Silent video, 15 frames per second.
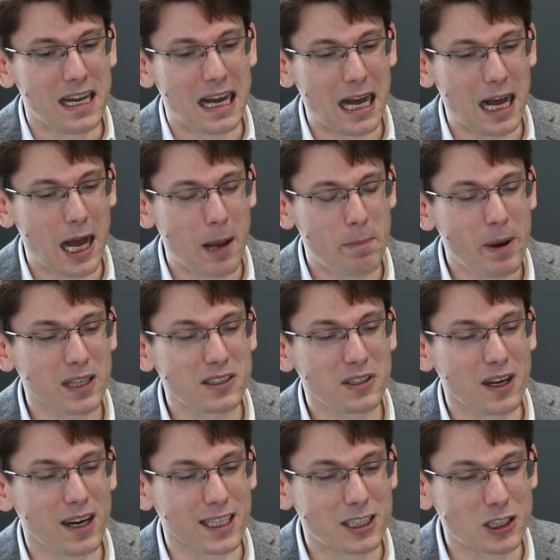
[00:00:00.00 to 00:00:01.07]
a
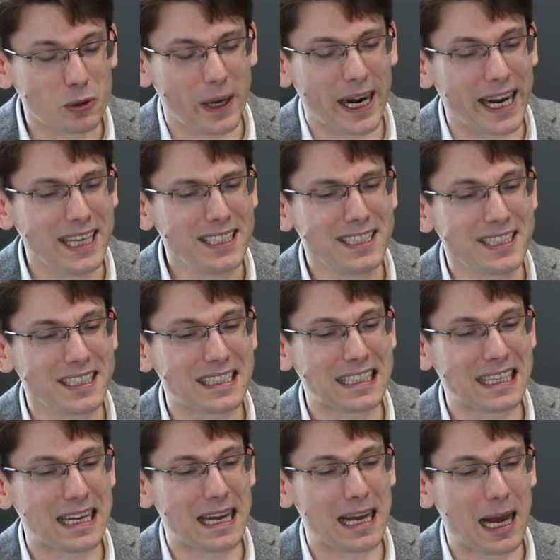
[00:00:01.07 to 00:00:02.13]
particular trait
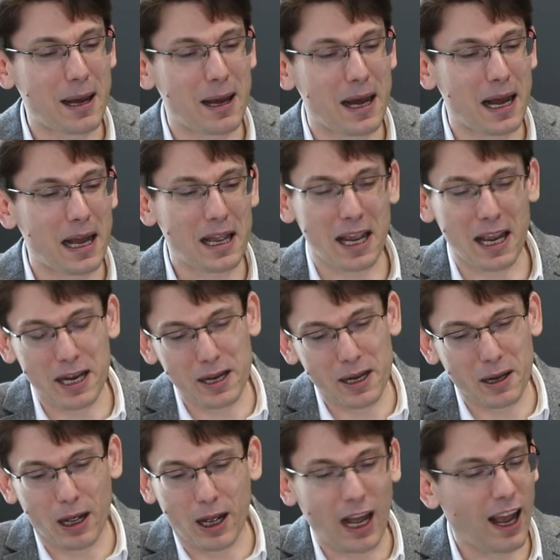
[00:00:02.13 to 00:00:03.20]

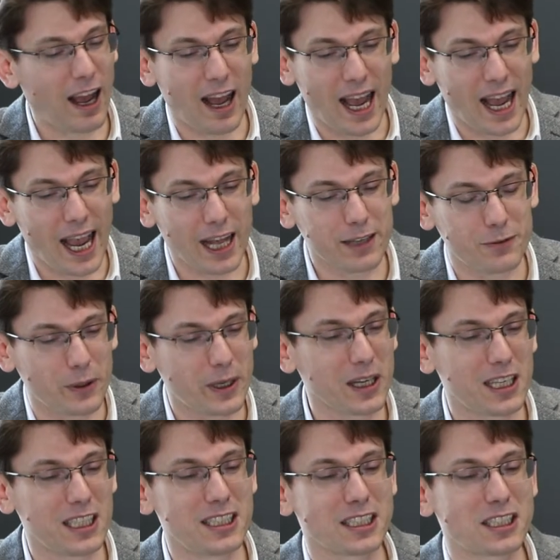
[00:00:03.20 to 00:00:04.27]
I had
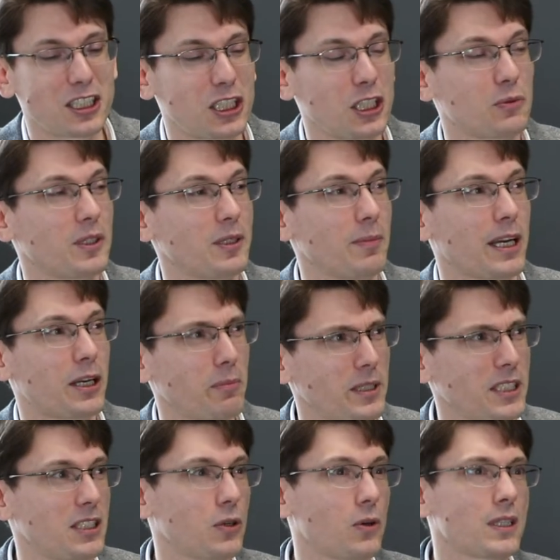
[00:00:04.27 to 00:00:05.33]
frequently discussion with my
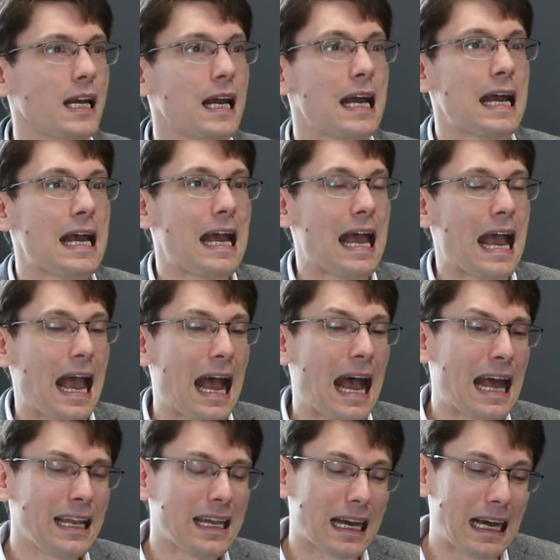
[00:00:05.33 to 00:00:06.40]
competitors,
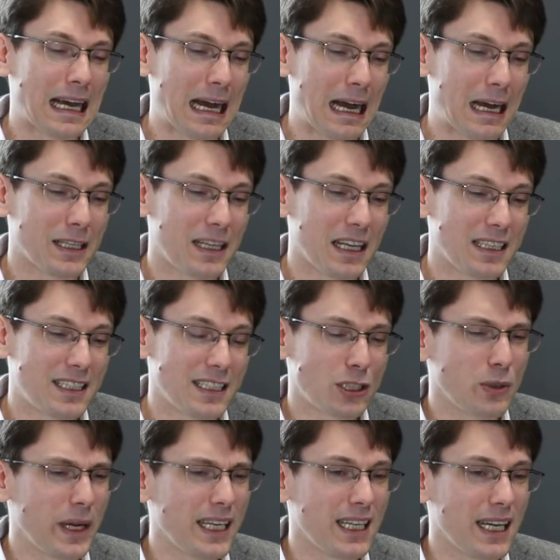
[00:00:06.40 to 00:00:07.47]
and this
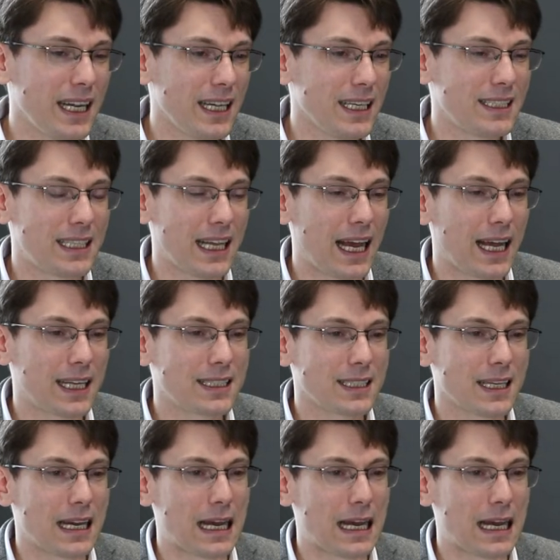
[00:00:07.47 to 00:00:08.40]
trait is that